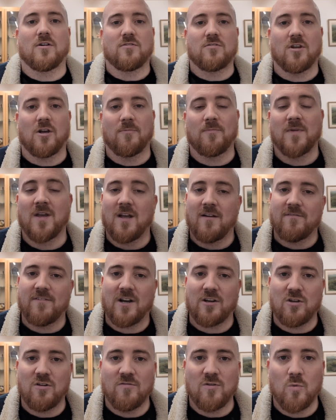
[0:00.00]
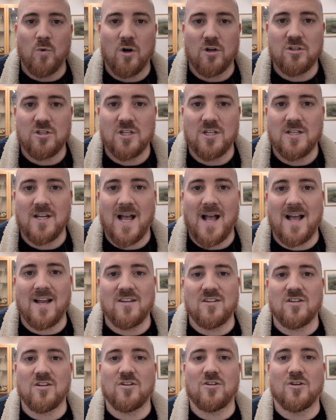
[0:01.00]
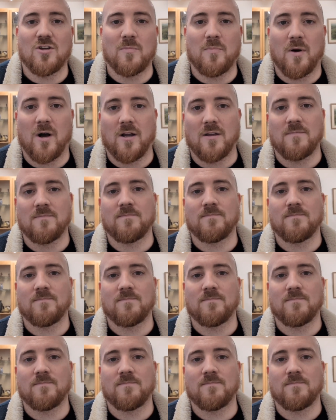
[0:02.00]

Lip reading: So thank you for watching and goodbye.